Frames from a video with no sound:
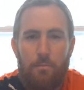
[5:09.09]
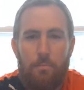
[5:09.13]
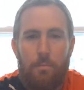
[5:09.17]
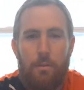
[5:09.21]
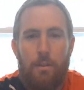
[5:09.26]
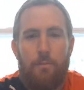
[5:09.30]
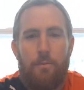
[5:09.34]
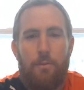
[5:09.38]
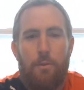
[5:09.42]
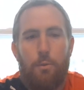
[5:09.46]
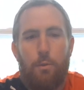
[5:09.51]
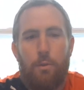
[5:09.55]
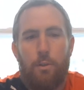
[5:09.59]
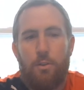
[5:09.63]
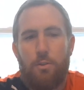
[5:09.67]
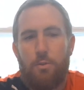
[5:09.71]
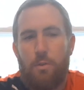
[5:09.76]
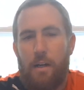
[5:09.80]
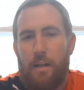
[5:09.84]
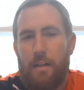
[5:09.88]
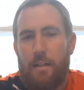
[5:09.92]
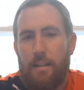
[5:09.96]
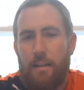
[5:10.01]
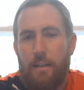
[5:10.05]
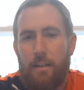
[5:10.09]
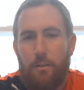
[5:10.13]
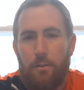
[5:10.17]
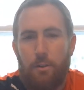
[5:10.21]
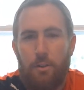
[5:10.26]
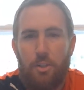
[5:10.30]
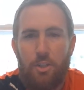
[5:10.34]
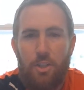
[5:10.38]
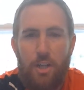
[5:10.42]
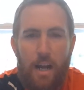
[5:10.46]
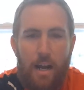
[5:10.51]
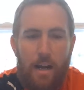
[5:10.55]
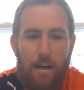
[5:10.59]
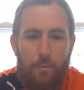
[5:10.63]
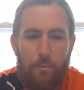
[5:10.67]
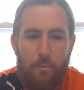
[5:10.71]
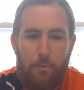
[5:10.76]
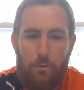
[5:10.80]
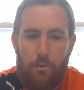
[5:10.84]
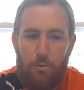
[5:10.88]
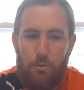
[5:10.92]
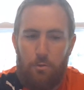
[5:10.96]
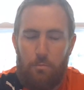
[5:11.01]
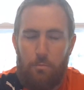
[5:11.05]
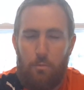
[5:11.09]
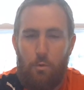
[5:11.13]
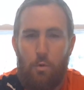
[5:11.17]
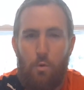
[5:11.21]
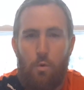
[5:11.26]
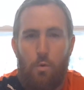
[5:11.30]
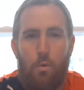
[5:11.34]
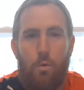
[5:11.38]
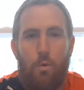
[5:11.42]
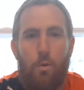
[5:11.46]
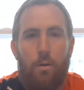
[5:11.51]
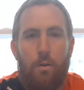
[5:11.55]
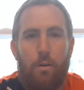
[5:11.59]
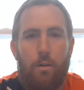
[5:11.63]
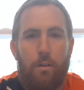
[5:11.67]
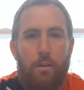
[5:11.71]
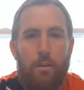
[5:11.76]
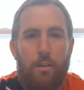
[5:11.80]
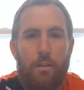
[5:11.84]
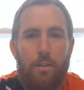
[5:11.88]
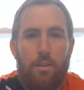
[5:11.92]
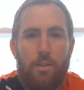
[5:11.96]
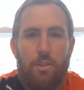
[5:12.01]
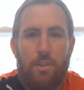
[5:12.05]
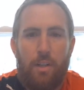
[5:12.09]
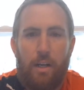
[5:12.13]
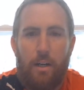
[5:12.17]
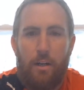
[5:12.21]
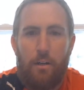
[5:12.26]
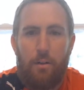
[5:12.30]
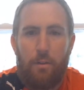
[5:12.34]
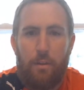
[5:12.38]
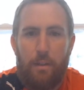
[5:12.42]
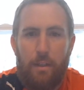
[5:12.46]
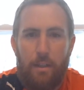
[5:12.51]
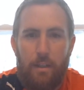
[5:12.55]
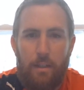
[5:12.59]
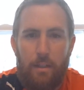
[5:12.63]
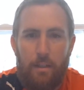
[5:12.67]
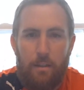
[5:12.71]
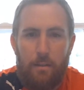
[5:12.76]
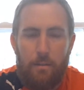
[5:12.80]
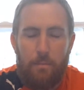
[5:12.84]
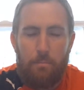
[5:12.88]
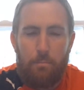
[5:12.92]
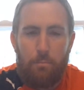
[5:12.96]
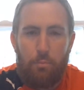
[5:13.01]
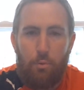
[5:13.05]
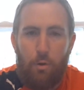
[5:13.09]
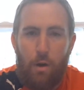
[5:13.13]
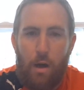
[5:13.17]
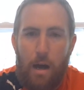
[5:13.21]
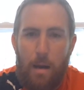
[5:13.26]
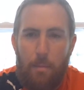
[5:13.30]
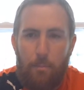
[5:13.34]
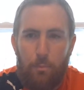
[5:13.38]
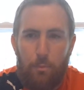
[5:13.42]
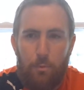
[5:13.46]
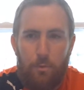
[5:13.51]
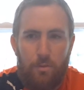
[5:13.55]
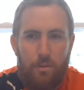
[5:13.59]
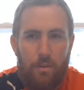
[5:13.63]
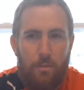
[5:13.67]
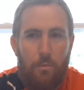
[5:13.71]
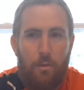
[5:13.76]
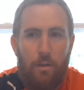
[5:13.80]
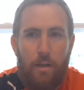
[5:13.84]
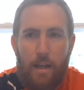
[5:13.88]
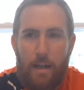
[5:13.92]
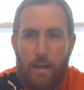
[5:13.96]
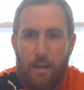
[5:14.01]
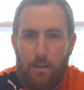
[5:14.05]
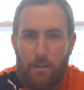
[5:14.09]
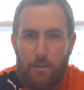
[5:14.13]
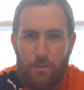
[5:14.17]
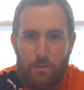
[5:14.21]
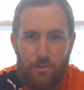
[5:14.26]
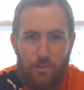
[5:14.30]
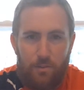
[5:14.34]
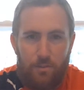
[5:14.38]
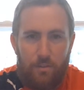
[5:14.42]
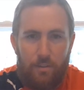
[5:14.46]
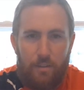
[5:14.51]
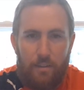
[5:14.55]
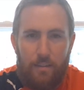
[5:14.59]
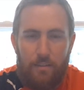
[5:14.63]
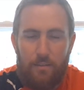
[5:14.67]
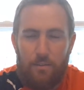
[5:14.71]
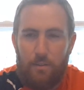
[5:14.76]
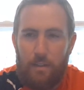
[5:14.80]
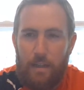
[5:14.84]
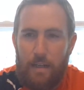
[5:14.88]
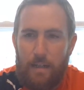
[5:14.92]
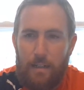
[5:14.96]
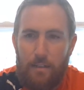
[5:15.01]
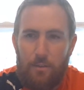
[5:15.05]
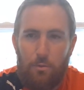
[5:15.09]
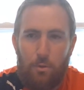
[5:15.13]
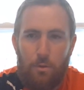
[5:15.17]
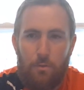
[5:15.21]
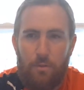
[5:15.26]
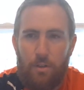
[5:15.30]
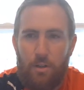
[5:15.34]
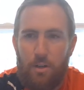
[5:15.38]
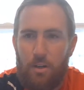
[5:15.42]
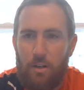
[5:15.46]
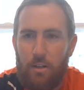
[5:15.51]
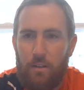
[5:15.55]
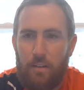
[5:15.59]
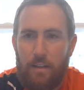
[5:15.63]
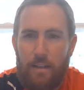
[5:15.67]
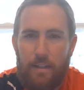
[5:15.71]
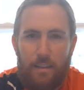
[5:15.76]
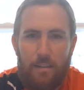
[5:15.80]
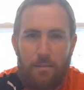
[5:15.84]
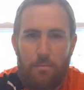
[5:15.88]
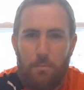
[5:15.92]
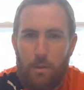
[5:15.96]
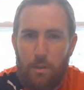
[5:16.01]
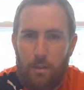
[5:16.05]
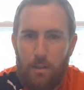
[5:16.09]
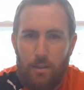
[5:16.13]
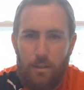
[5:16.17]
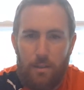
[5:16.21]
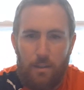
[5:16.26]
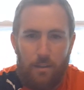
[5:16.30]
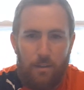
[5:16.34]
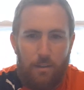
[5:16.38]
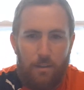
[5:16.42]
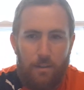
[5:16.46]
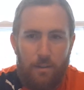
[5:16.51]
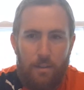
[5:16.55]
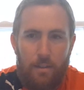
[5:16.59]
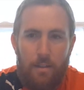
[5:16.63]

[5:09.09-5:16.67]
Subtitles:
But if you were to try to enter a chat room or share the prompt with someone else in any sort of online community,